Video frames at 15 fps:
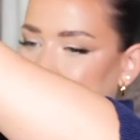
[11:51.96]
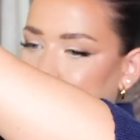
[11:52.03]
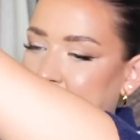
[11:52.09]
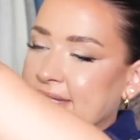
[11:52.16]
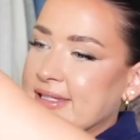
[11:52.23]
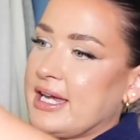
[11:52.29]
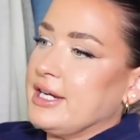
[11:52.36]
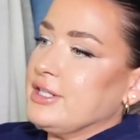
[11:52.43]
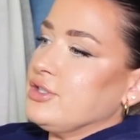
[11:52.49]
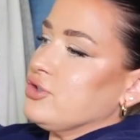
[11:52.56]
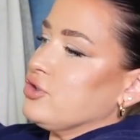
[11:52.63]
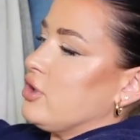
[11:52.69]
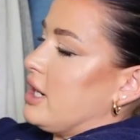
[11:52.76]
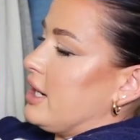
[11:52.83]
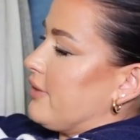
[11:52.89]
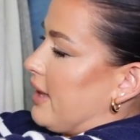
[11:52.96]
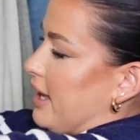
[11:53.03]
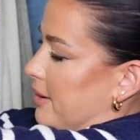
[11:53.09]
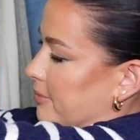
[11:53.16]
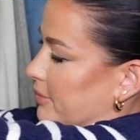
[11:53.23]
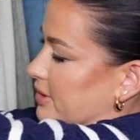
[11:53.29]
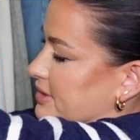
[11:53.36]
I'm excited to try
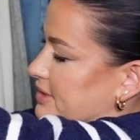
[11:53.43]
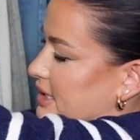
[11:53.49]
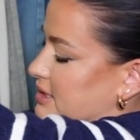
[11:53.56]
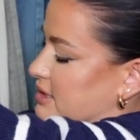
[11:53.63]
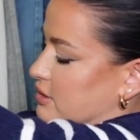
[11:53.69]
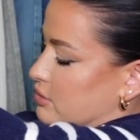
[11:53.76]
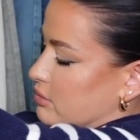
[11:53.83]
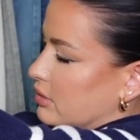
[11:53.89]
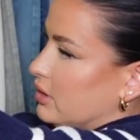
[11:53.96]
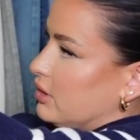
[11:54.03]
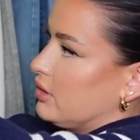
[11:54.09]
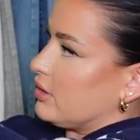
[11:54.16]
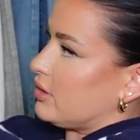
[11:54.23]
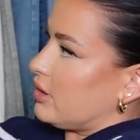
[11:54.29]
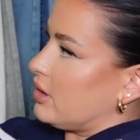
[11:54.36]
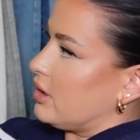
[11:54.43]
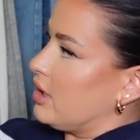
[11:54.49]
them because they do look...